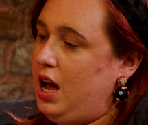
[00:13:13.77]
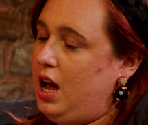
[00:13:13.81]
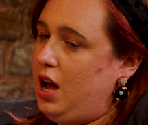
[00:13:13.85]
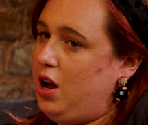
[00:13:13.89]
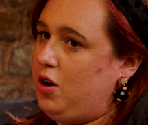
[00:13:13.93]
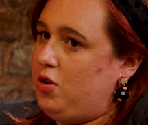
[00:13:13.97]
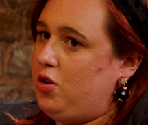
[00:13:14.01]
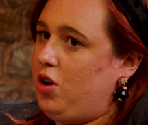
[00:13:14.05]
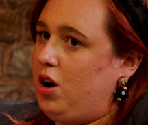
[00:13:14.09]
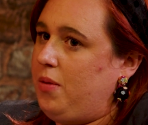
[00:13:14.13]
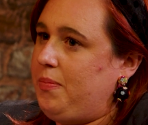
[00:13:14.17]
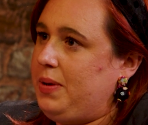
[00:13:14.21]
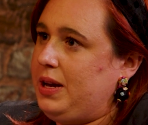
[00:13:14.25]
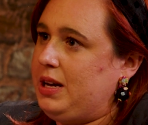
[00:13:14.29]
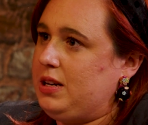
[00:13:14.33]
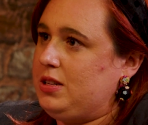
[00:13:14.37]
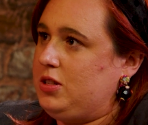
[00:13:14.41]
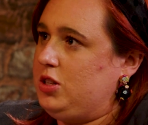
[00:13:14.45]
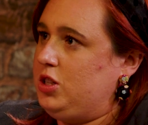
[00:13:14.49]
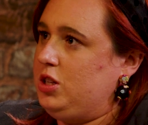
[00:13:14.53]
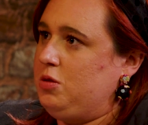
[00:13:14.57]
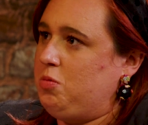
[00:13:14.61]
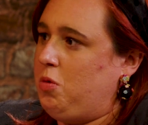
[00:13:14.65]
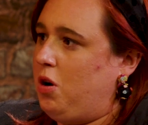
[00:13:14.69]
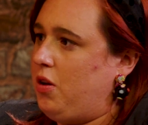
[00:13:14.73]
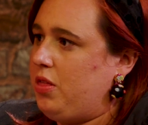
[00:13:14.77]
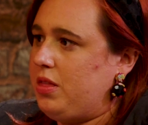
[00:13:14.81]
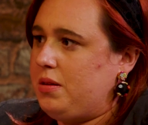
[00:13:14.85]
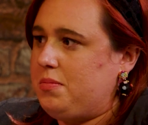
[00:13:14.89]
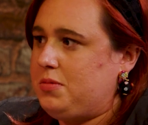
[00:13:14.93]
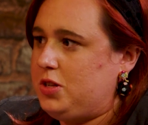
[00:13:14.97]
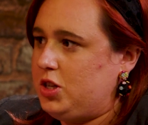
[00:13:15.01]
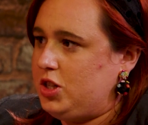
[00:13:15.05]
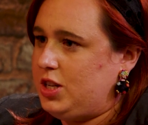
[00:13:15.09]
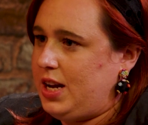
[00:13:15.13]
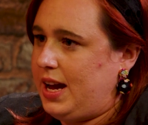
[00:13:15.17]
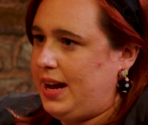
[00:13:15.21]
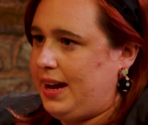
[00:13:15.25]
Not because you want them to
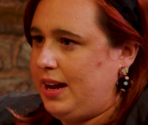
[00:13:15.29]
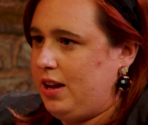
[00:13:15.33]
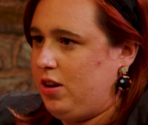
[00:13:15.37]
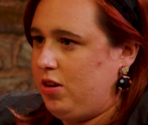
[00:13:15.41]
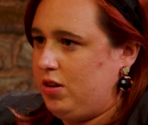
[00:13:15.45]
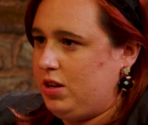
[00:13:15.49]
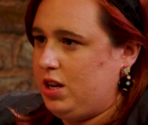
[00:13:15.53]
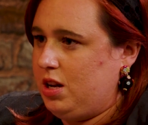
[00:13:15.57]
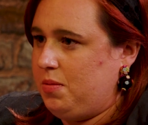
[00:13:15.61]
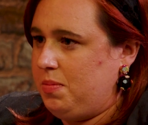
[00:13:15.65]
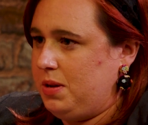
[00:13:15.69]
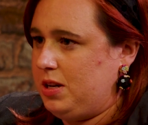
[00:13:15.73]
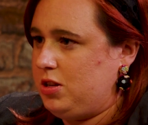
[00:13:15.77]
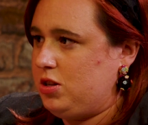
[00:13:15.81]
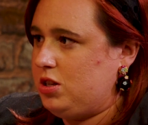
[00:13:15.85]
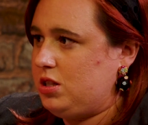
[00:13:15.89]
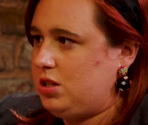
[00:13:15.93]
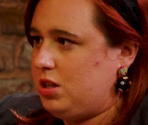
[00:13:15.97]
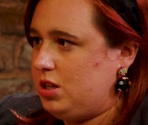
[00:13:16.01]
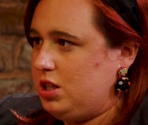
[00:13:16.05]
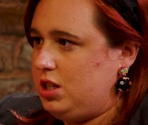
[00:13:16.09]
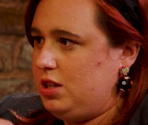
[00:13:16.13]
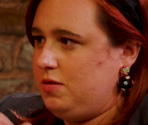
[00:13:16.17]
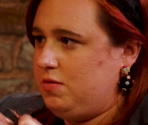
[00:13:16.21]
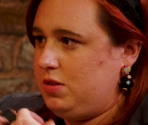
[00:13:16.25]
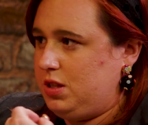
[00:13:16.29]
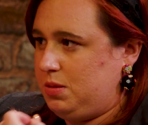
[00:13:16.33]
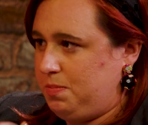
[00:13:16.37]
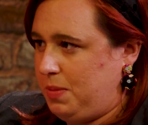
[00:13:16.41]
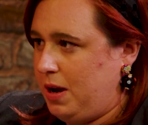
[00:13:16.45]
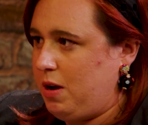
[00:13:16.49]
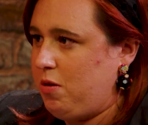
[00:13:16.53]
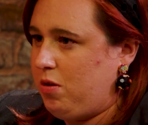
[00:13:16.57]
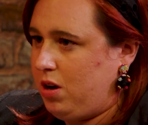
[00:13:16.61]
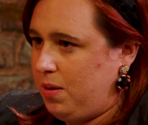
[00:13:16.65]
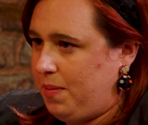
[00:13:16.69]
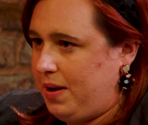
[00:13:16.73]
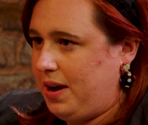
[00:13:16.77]
check in on you, but just because you've
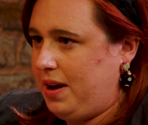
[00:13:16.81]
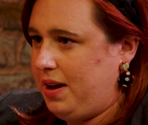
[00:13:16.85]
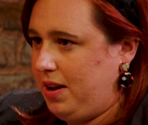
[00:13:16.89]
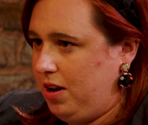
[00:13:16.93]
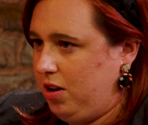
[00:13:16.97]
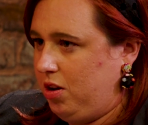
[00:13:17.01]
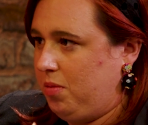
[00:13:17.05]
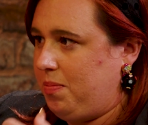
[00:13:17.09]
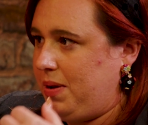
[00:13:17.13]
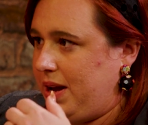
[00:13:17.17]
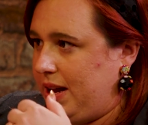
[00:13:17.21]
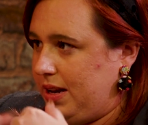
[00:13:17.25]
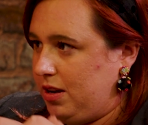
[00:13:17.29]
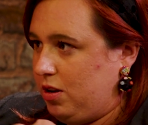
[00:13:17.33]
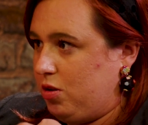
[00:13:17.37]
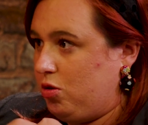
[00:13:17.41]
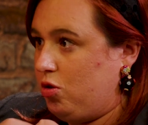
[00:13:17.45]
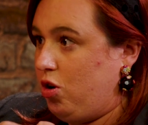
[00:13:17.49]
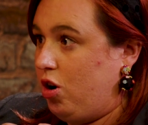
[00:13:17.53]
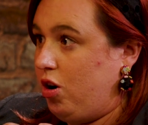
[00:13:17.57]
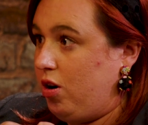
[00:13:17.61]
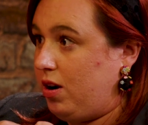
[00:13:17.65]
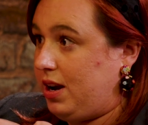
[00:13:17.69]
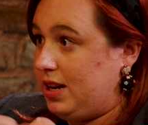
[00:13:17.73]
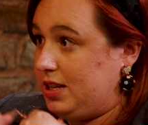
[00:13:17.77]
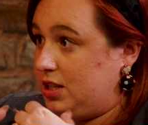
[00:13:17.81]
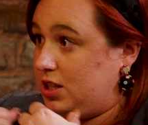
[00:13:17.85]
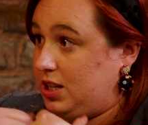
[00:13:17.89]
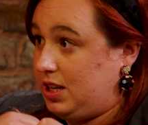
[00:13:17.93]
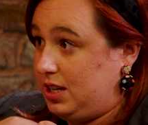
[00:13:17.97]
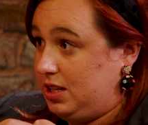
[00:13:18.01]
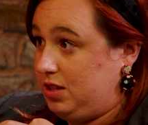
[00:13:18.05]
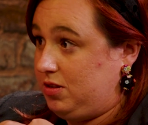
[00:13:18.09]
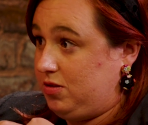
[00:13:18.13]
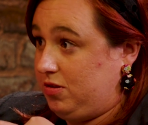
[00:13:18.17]
spoke about it a little bit and you're not catastrophic.